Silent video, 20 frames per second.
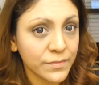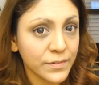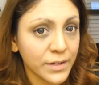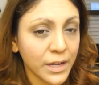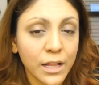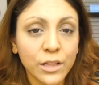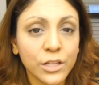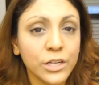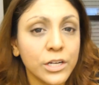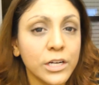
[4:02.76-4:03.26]
of
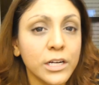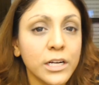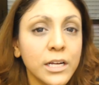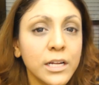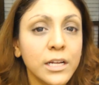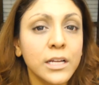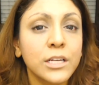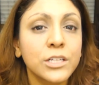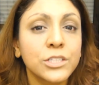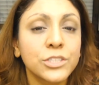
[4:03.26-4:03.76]
color,
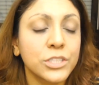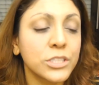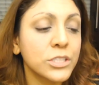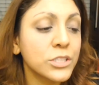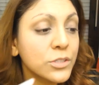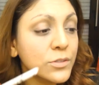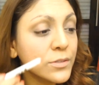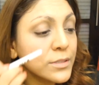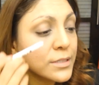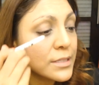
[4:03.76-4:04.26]

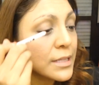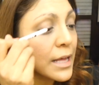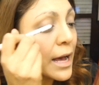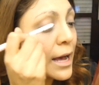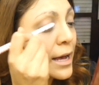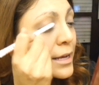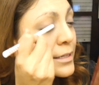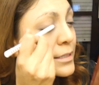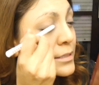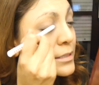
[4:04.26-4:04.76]
just use
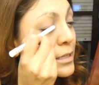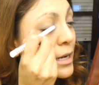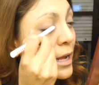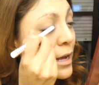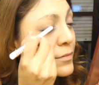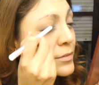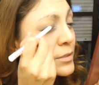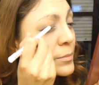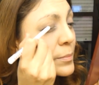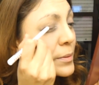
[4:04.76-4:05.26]
that. It doesn't
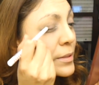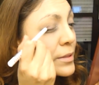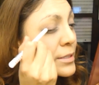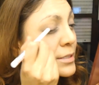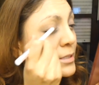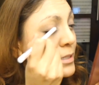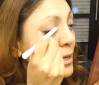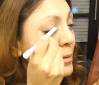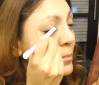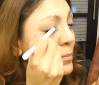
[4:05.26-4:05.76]
have to be the
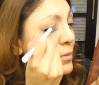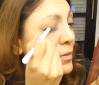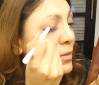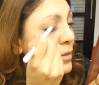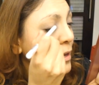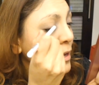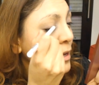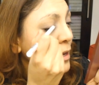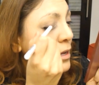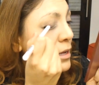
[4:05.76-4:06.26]
same
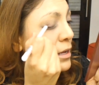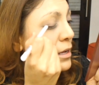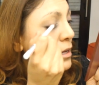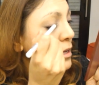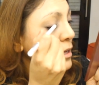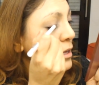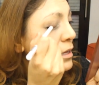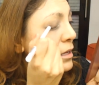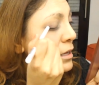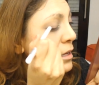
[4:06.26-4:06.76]
thing.
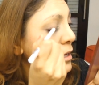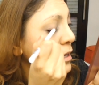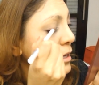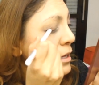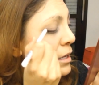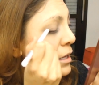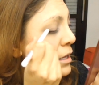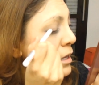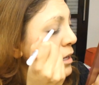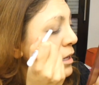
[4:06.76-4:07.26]

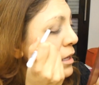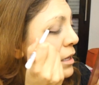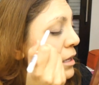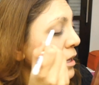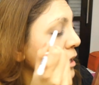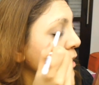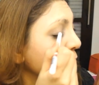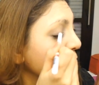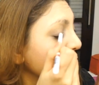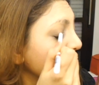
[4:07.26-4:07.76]

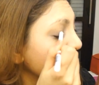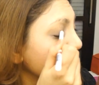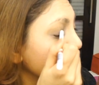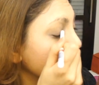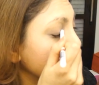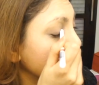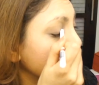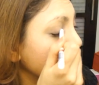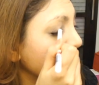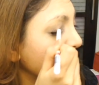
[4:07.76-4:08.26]

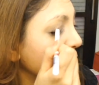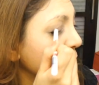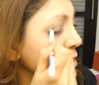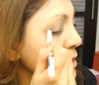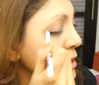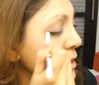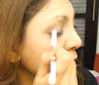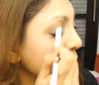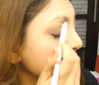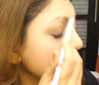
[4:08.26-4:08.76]
But
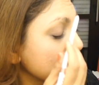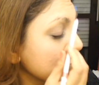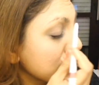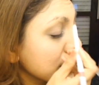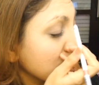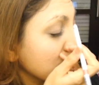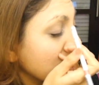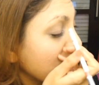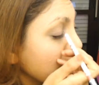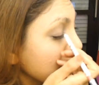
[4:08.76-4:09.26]
actually this is
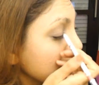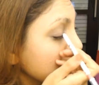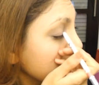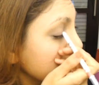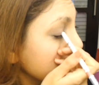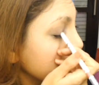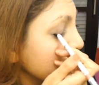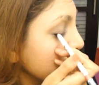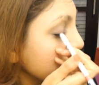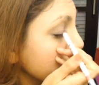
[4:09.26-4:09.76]
an
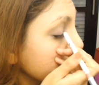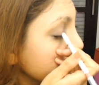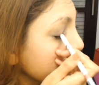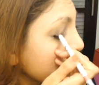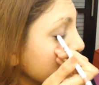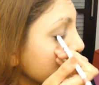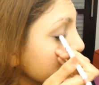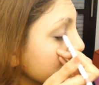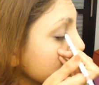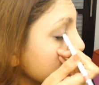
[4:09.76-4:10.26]
eyeliner, but
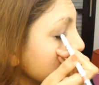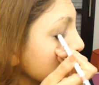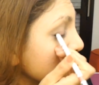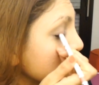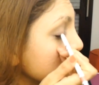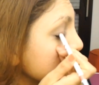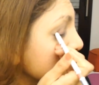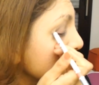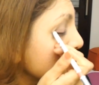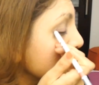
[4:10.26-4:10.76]
I'm going to
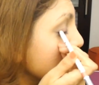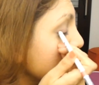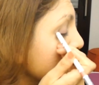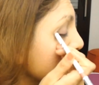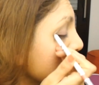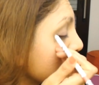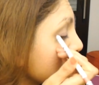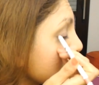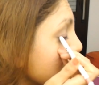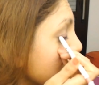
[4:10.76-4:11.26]
use it
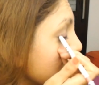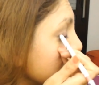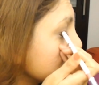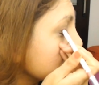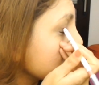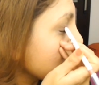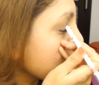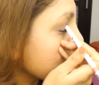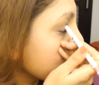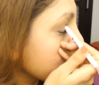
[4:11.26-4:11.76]
like an
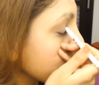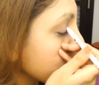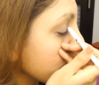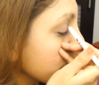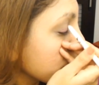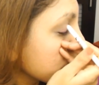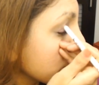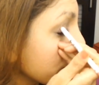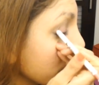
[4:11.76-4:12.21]
eyeshadow.